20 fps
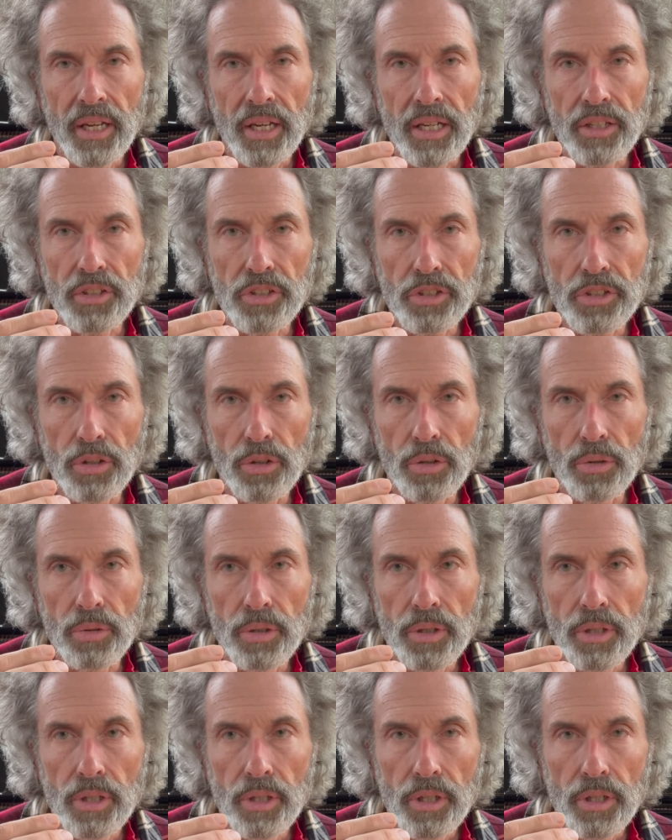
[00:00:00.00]
And
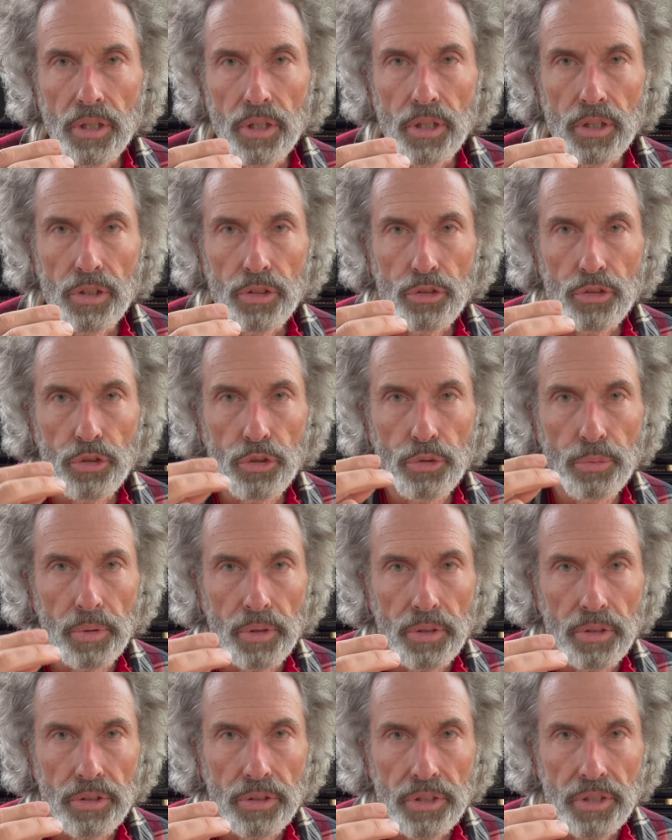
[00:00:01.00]
so
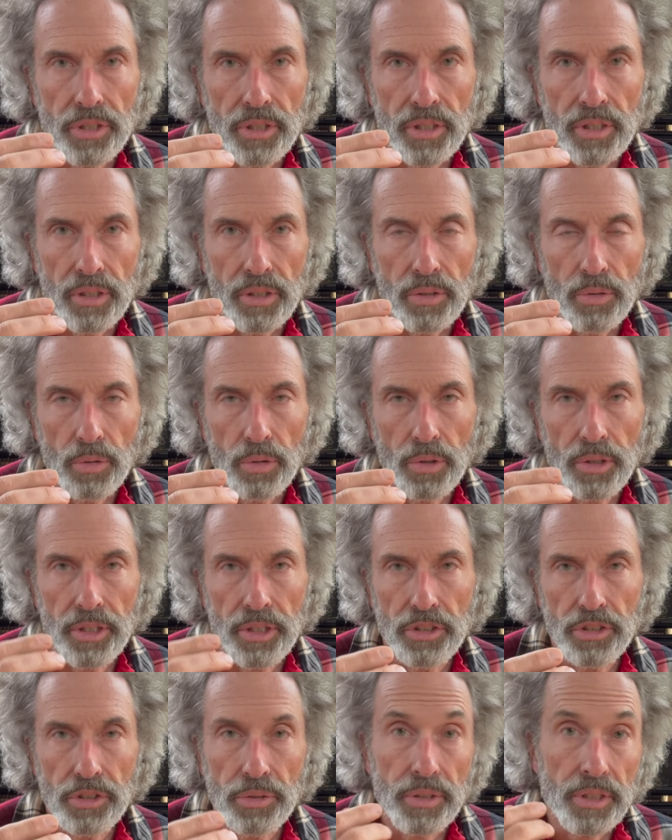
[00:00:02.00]
tumors or
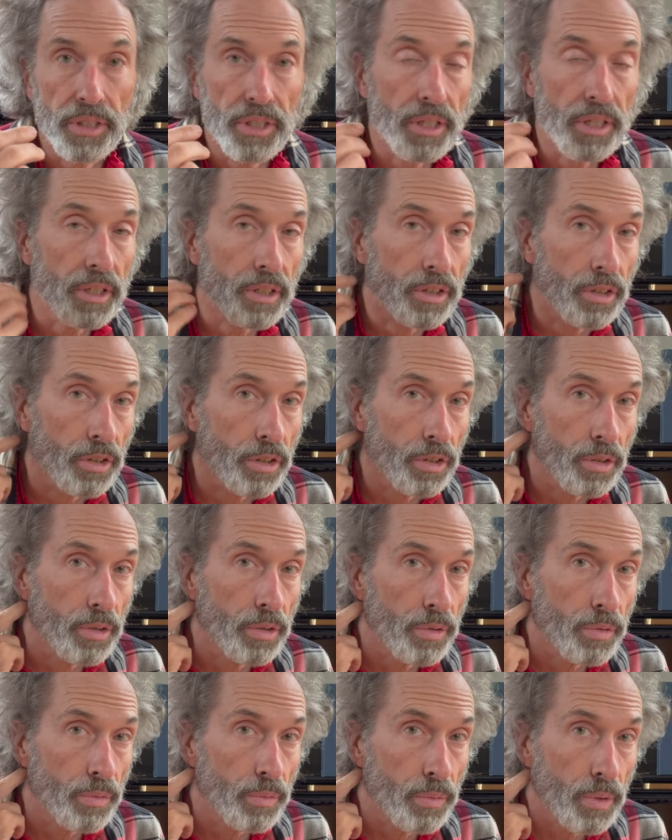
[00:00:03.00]
injuries that
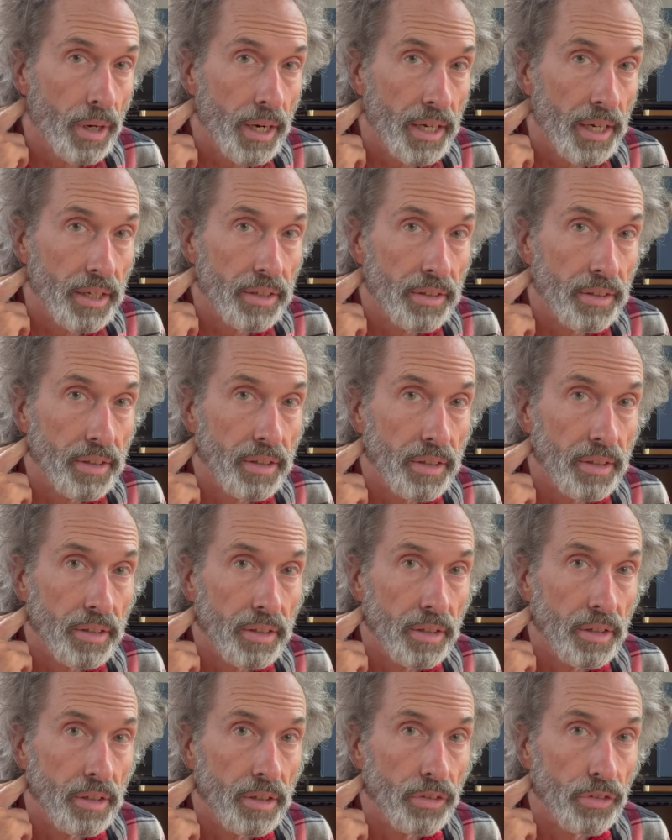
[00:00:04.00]
occur right at the
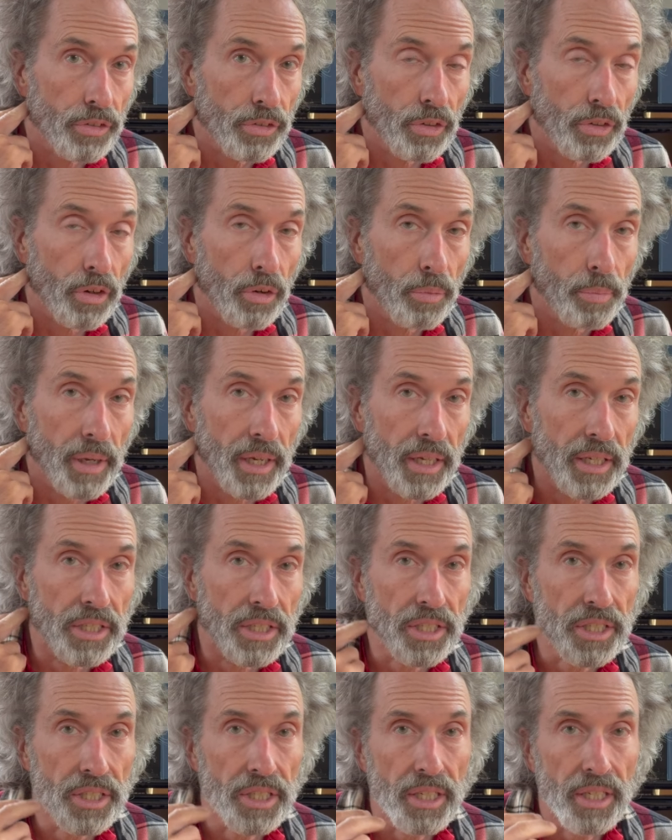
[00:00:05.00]
skull
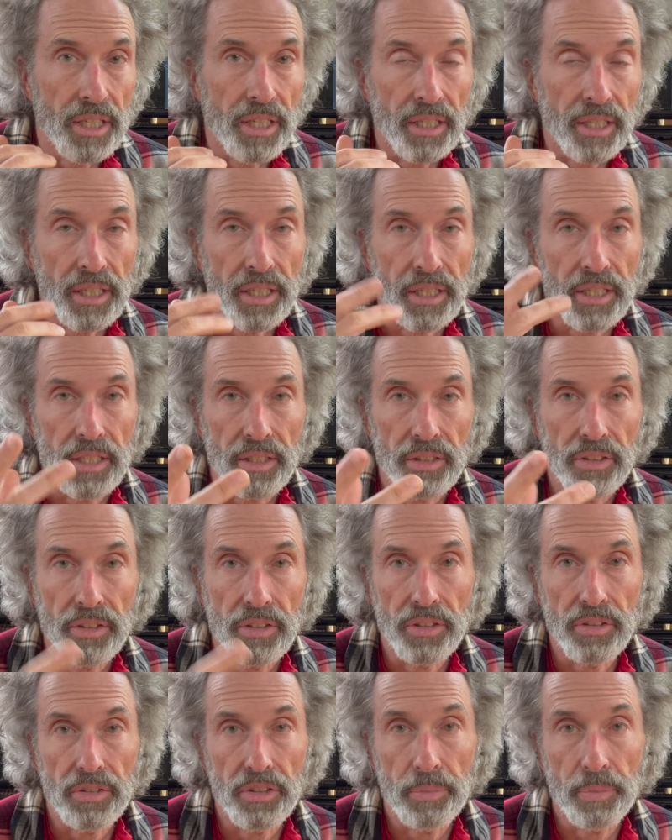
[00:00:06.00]
base can
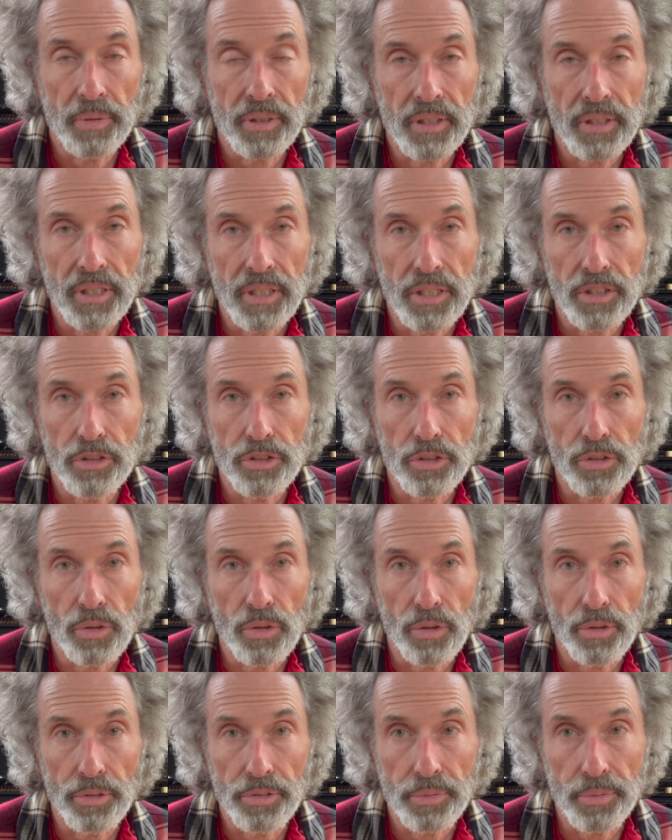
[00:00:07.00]
typically injure
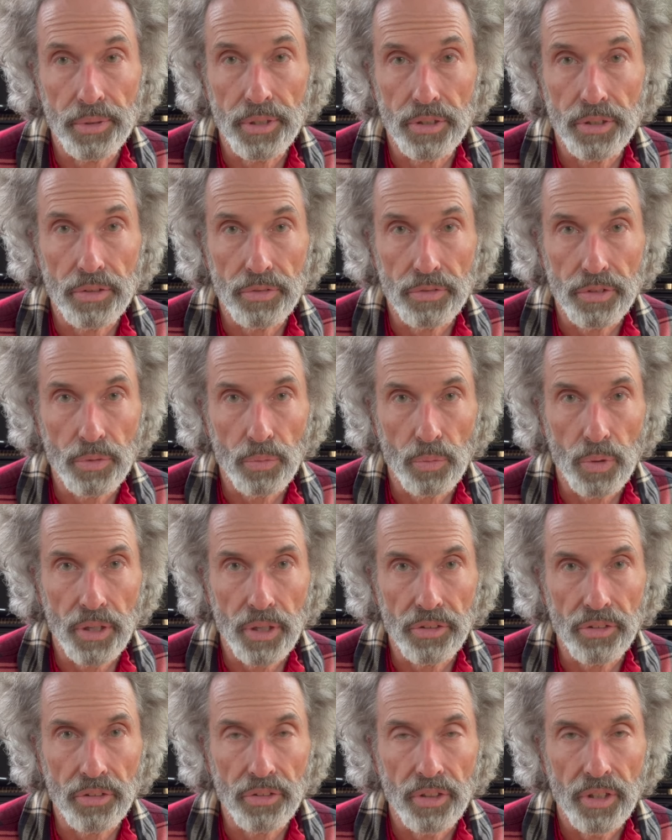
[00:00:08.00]
all three nerves at
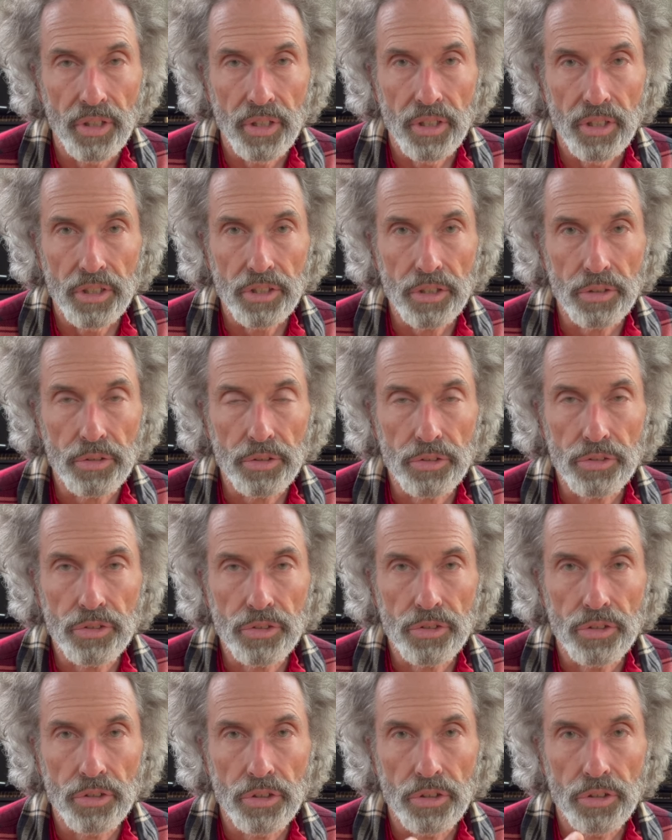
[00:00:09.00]
once. So
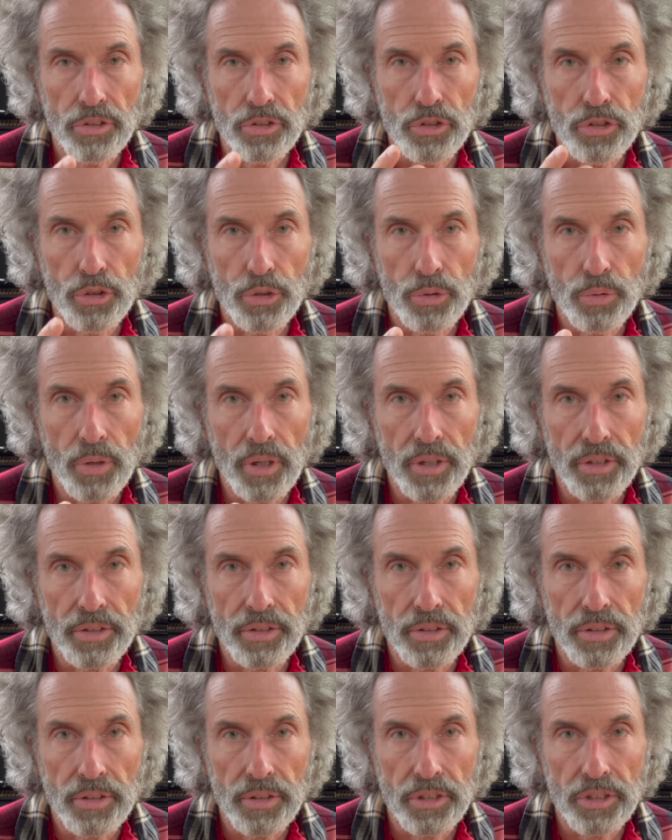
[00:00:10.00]
there's two
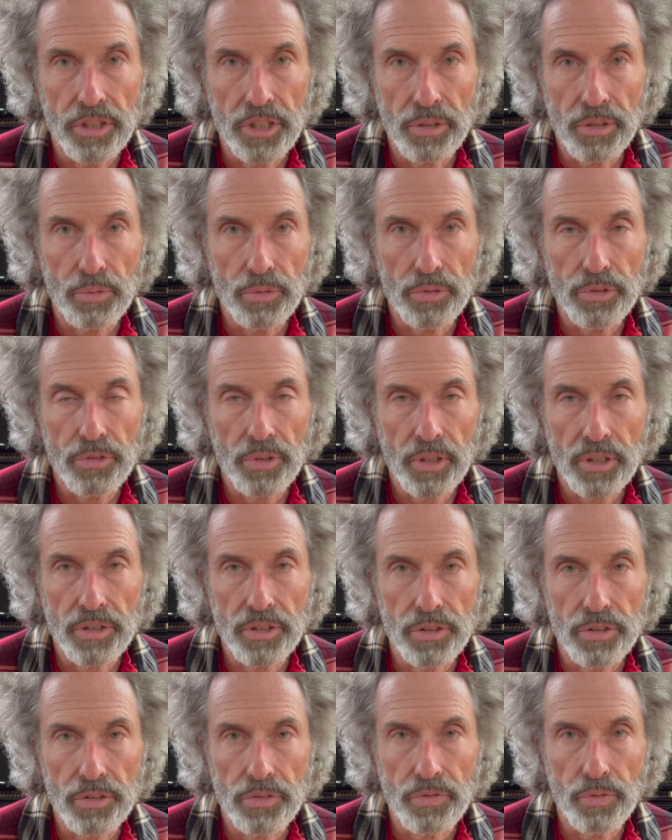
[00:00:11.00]
other general
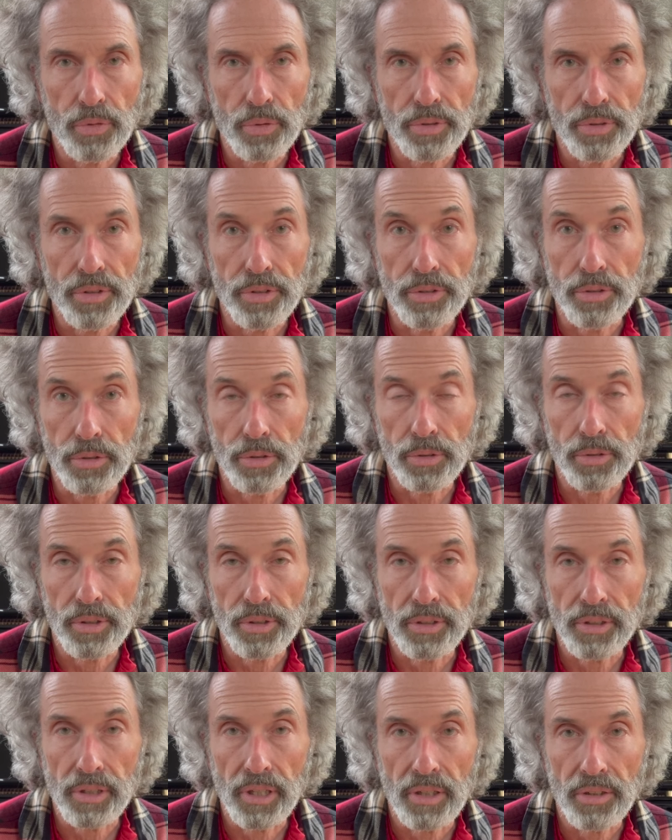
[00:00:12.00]
structures for the
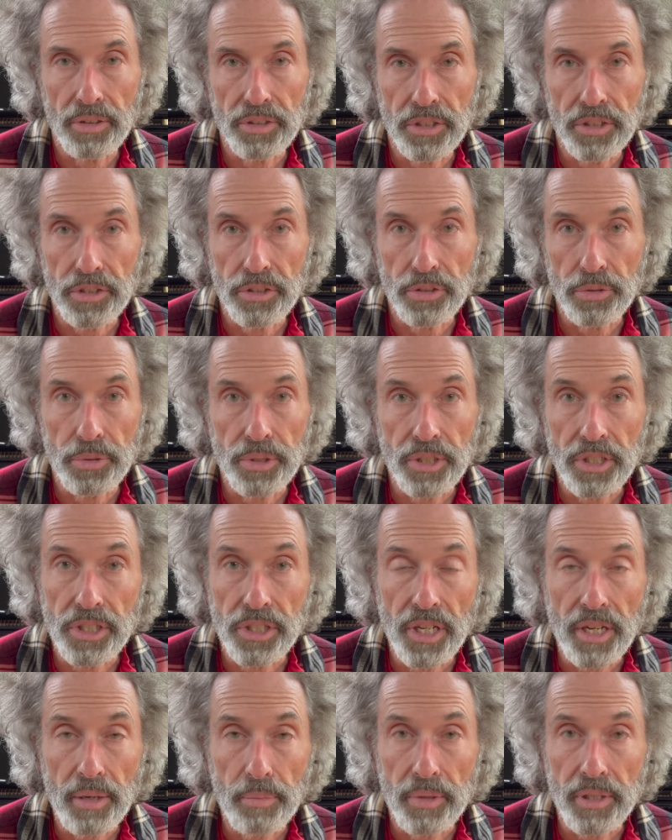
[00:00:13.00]
neurolaryngologist to
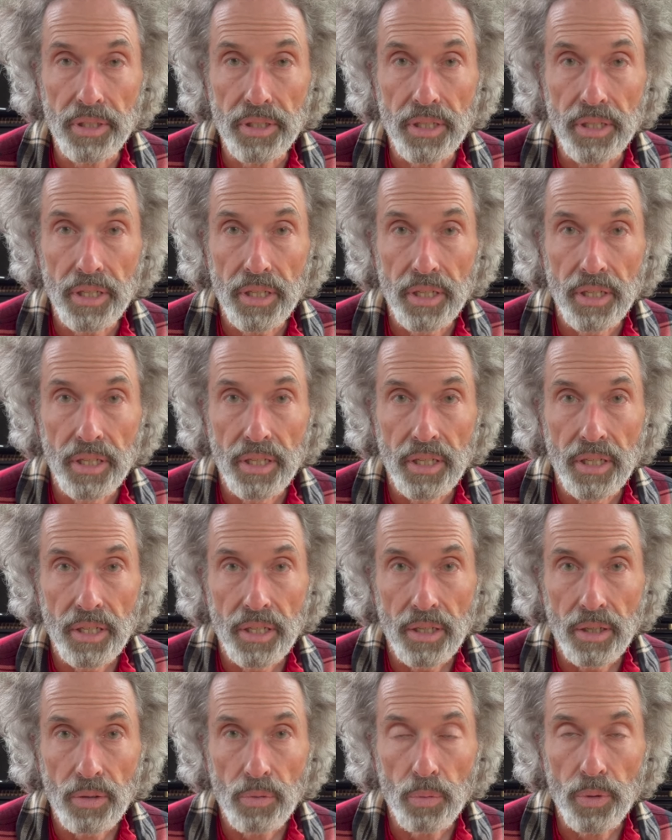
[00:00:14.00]
examine
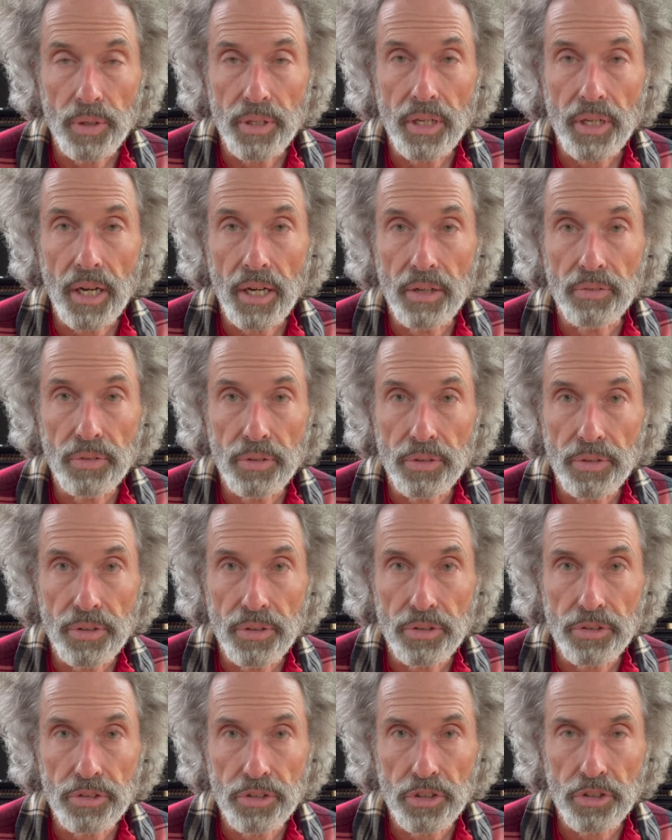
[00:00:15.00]
whenever
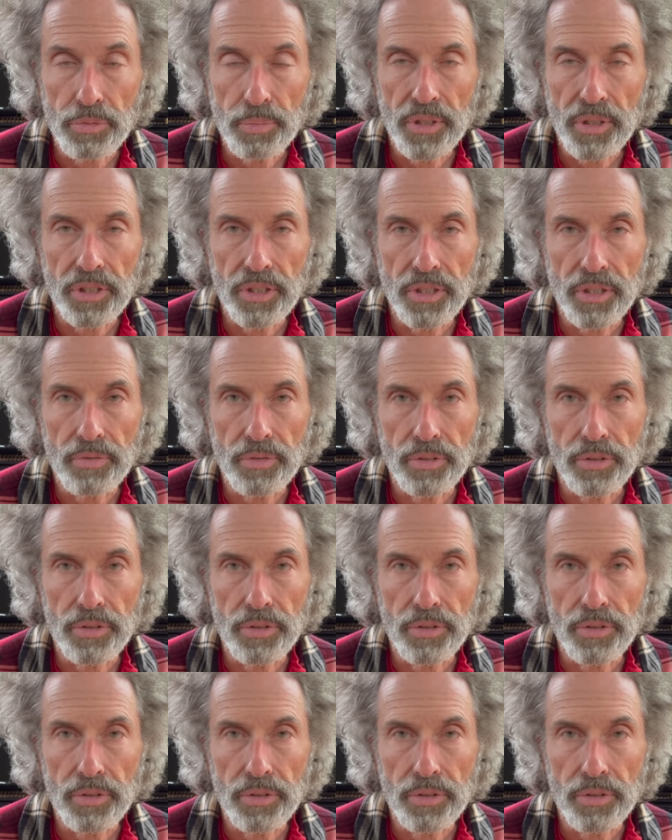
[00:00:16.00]
there's suspicion of a